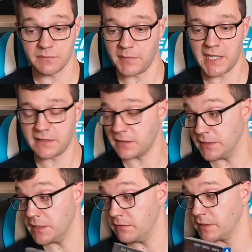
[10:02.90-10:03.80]
bad
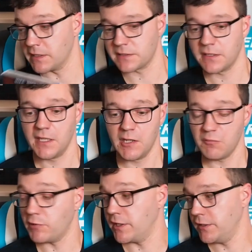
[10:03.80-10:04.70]
considering it's
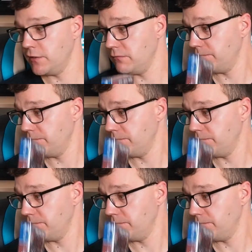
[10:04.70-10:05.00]
brand new.